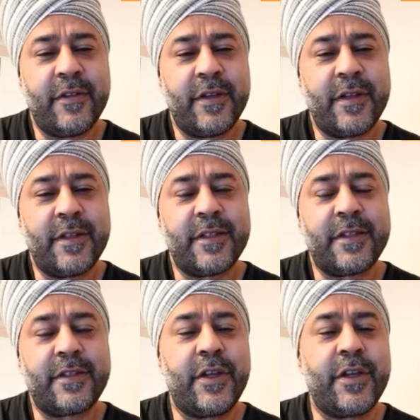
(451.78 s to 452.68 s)

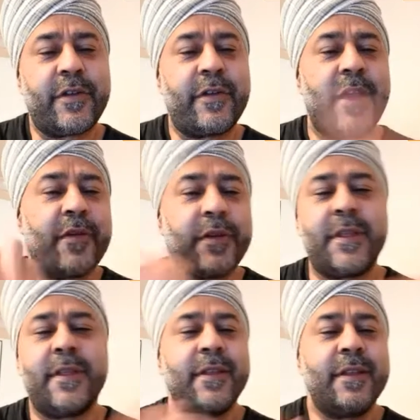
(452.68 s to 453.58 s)
it going around,
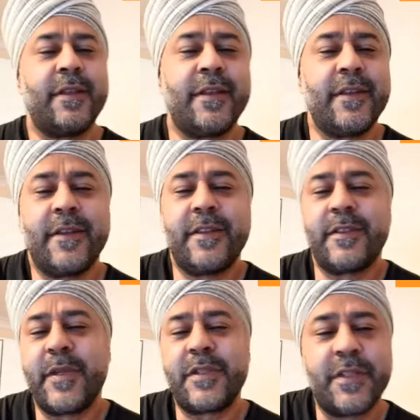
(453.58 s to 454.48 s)

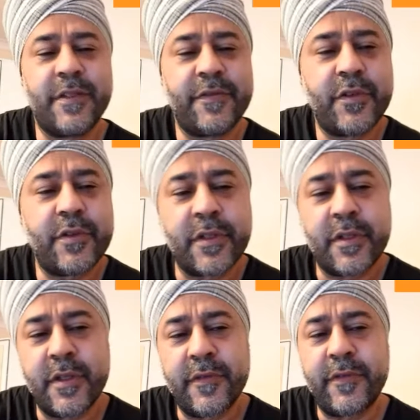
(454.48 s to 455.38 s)
especially if you're in
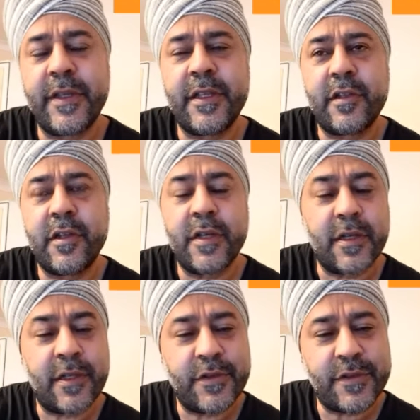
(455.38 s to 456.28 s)
a fairly
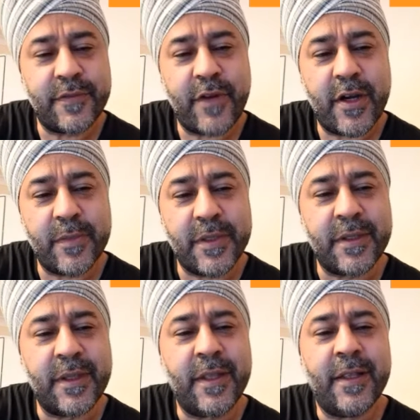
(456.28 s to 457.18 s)
enclosed environment,